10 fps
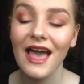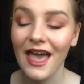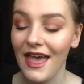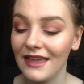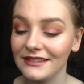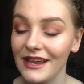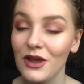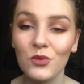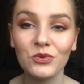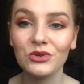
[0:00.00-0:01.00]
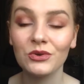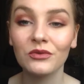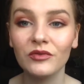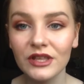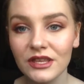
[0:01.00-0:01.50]
And I hope you
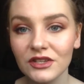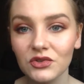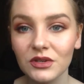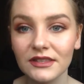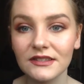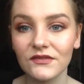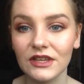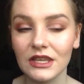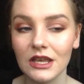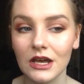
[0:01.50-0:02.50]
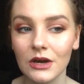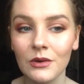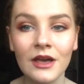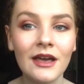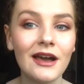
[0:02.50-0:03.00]
really enjoyed this
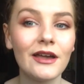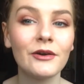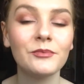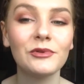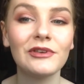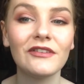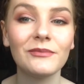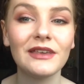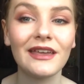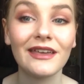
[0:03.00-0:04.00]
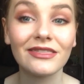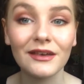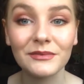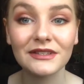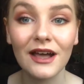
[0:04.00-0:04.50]
video. I hope you give me a
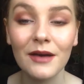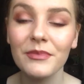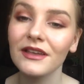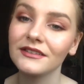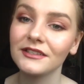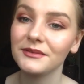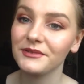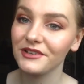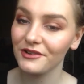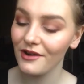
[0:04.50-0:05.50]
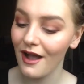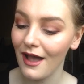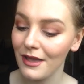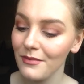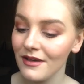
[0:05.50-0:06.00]
thumbs up and
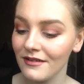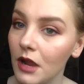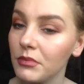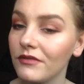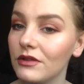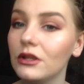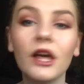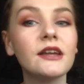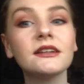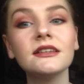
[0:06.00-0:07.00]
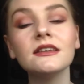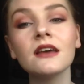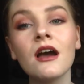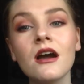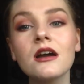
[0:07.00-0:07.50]
subscribe if you liked it.
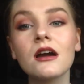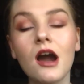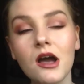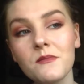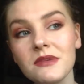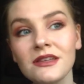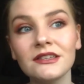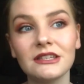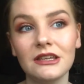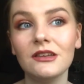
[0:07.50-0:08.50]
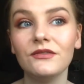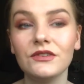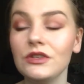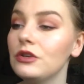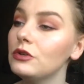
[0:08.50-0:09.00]
Comment
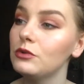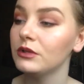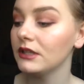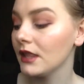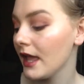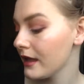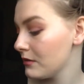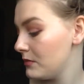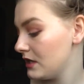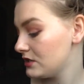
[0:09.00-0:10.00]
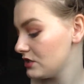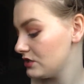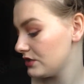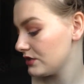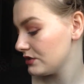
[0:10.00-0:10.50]
if you would like me to
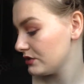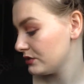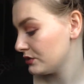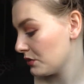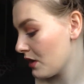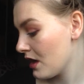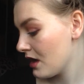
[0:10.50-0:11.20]
do